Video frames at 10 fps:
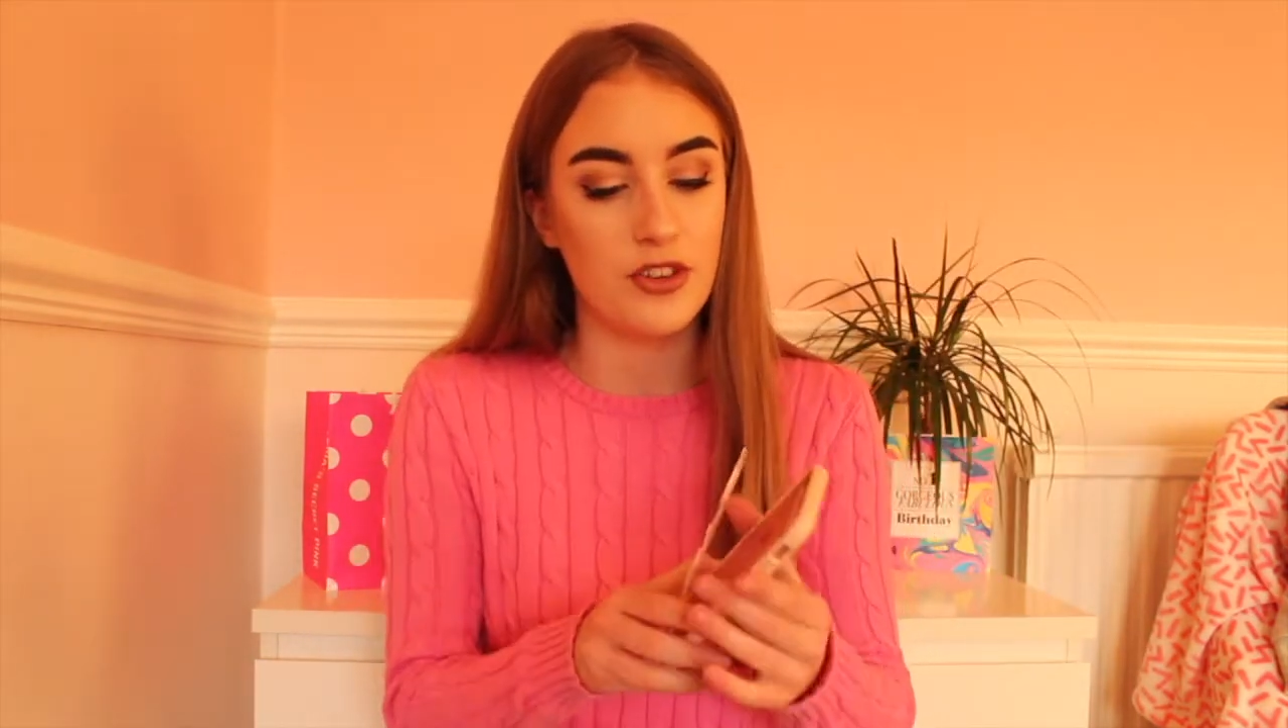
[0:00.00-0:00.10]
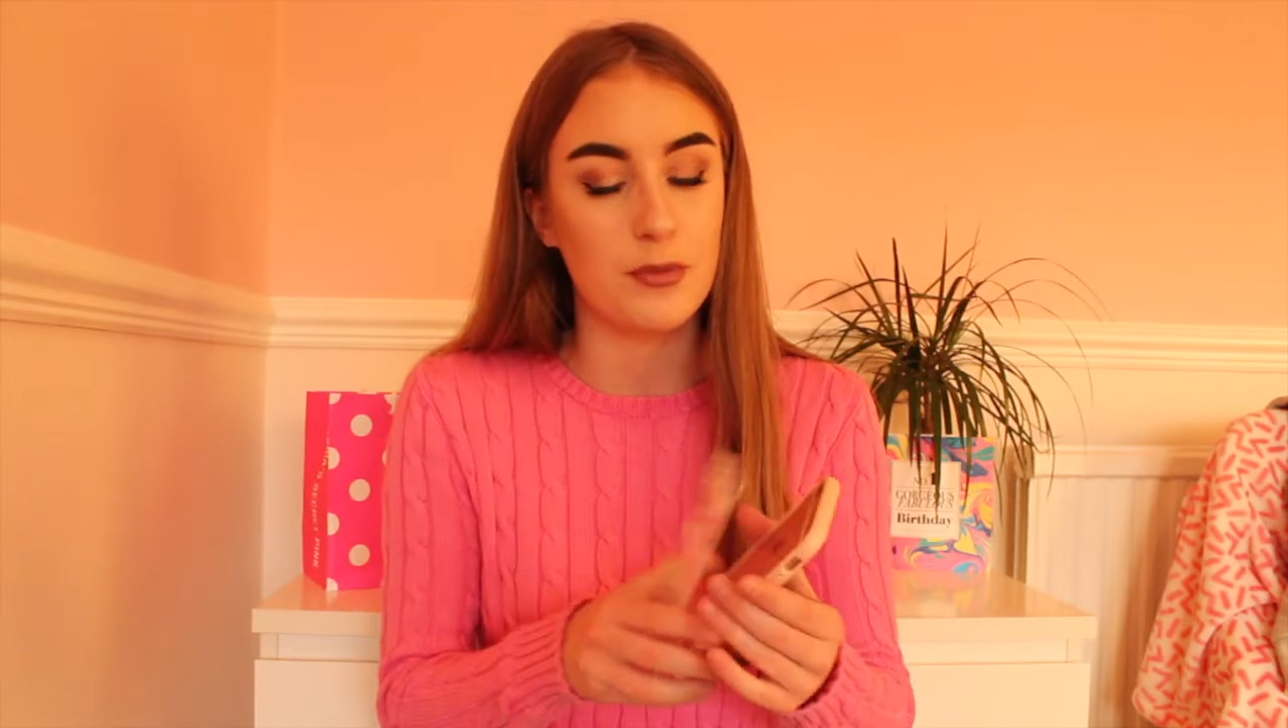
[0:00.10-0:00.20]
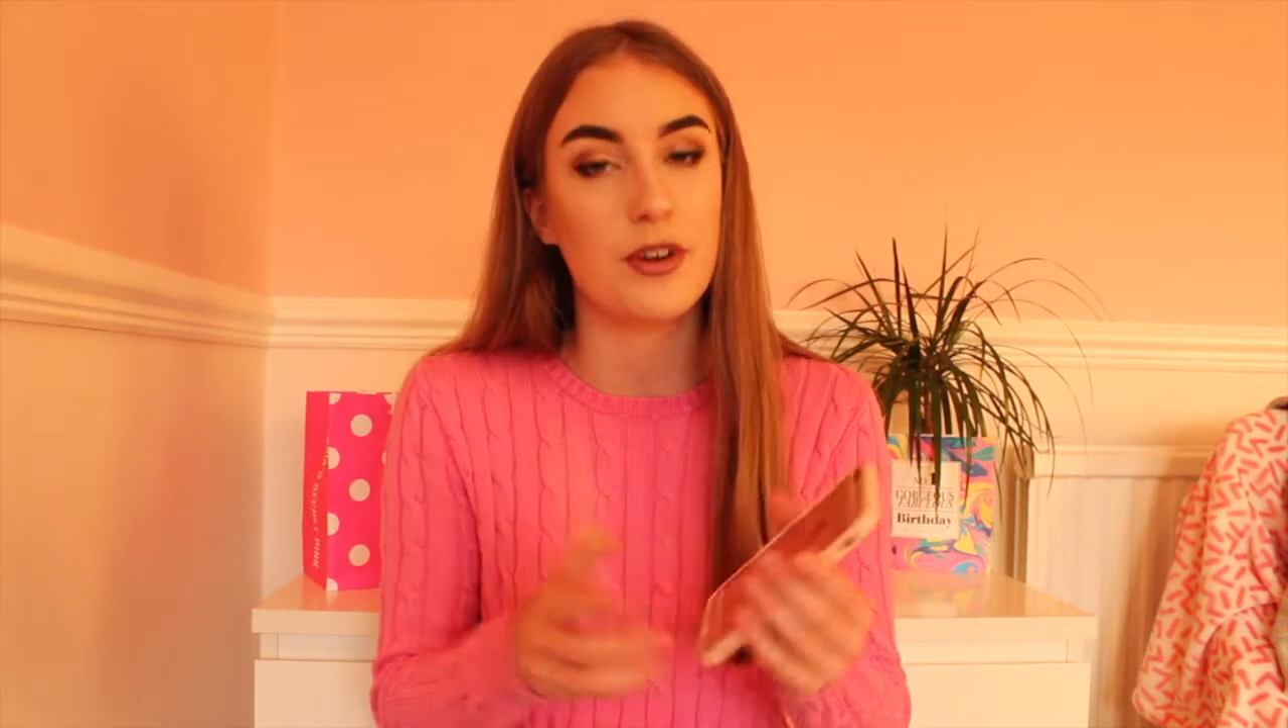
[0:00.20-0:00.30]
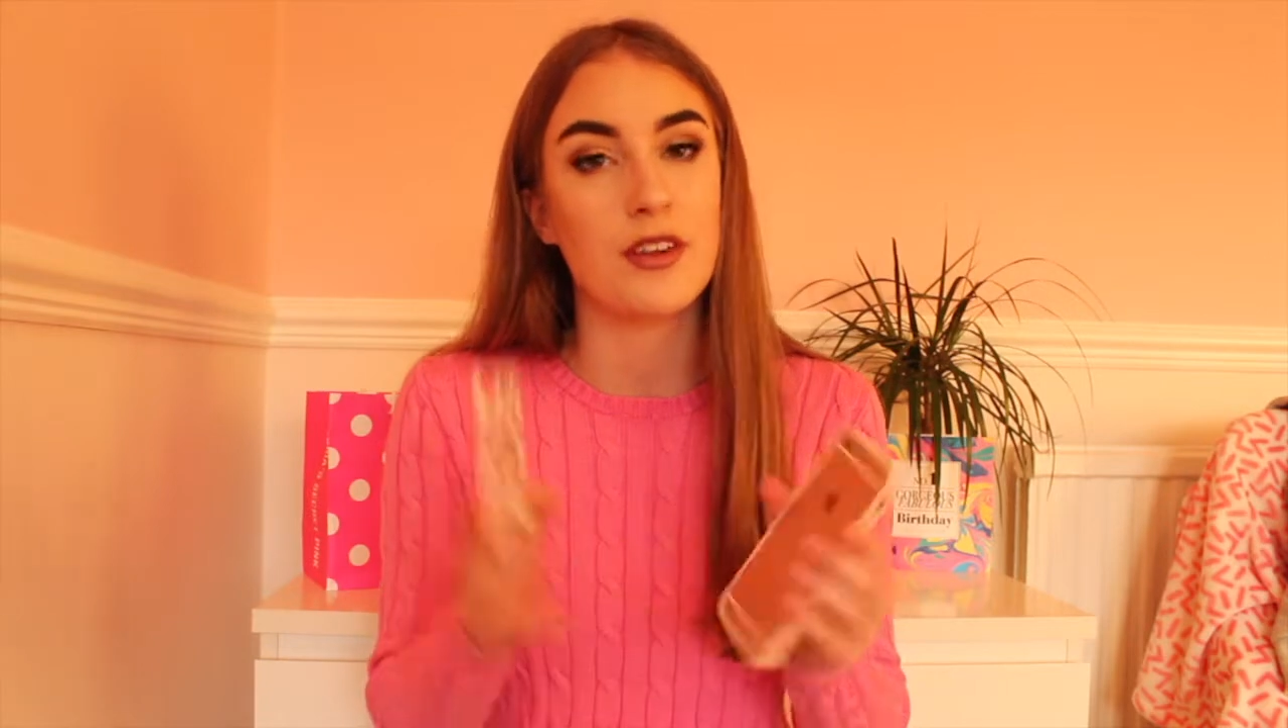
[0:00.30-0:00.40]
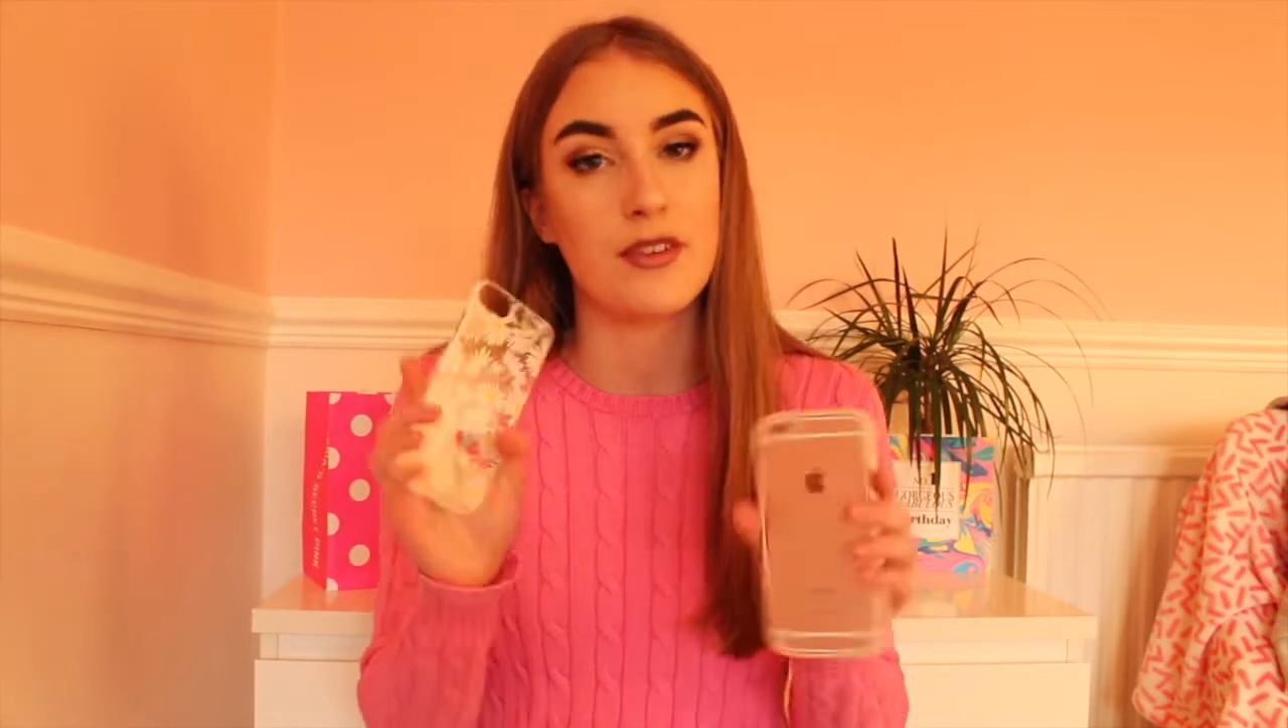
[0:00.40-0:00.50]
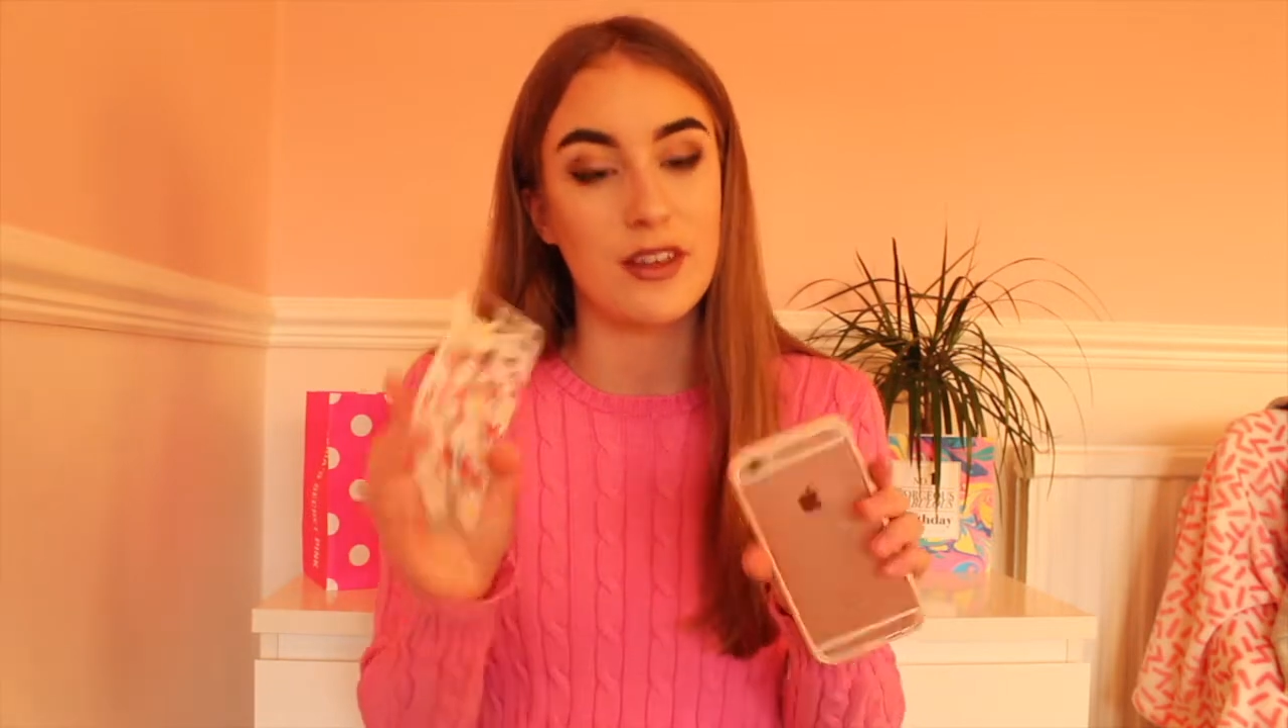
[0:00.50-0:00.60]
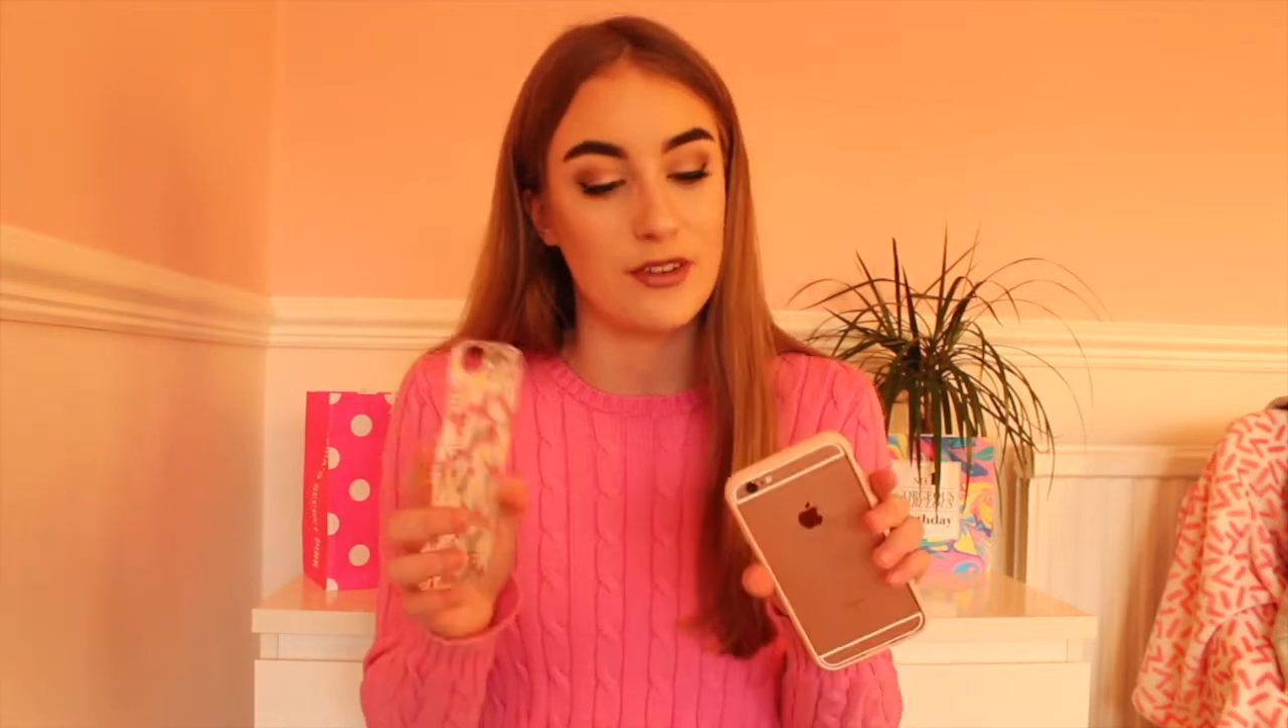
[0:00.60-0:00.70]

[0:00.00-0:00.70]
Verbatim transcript: just because I think